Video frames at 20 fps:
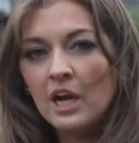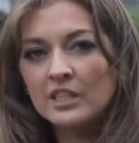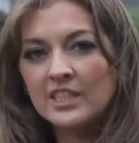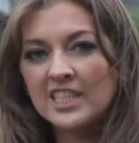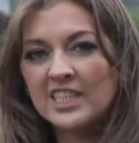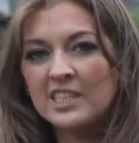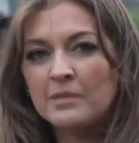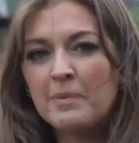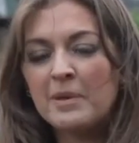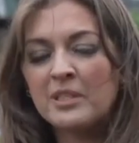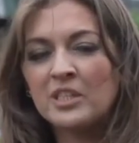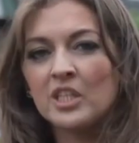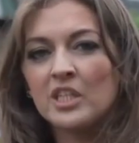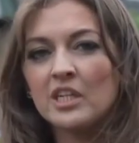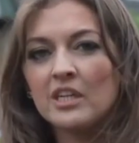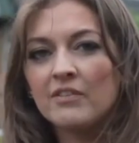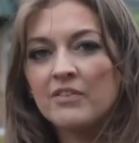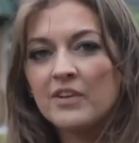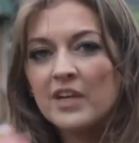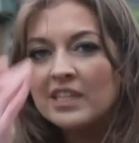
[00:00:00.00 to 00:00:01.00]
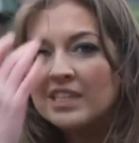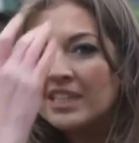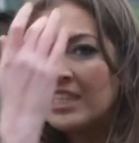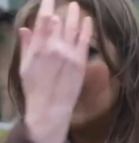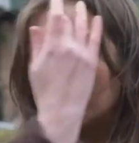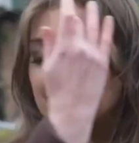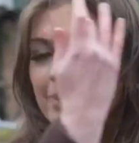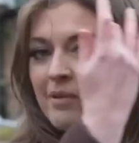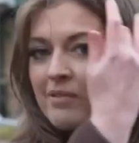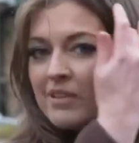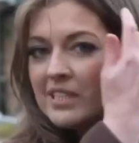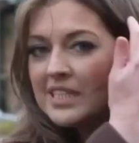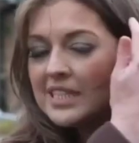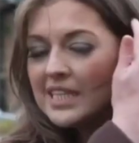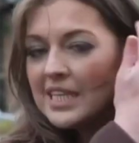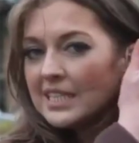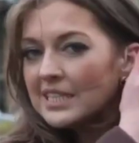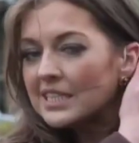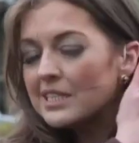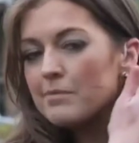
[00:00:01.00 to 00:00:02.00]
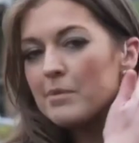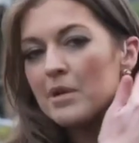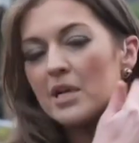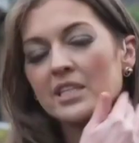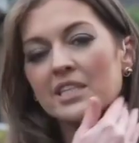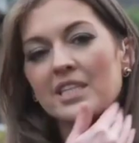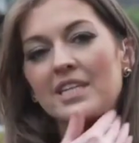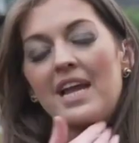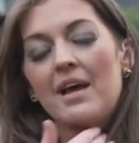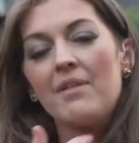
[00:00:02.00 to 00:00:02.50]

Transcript: on suspicion of conspiracy to murder.